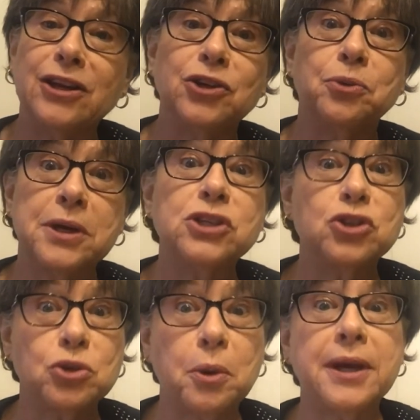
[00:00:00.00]
and you
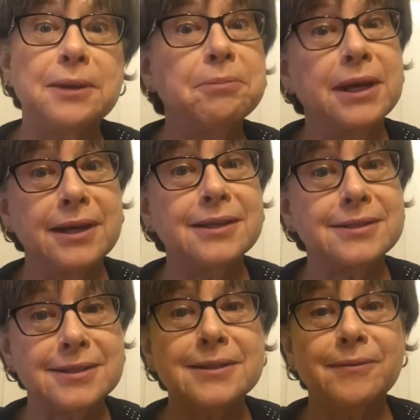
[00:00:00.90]
reach 20
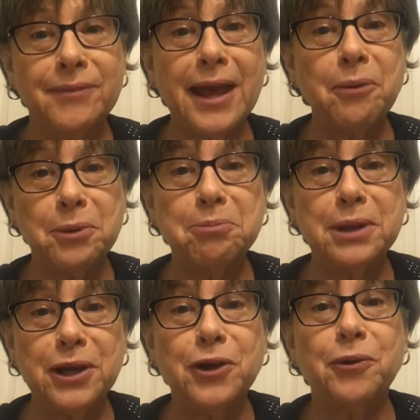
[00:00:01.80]
minutes, that would
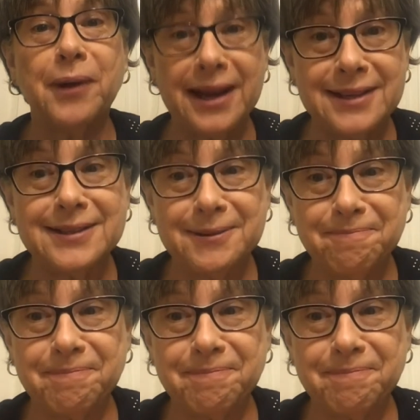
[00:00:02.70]
be great.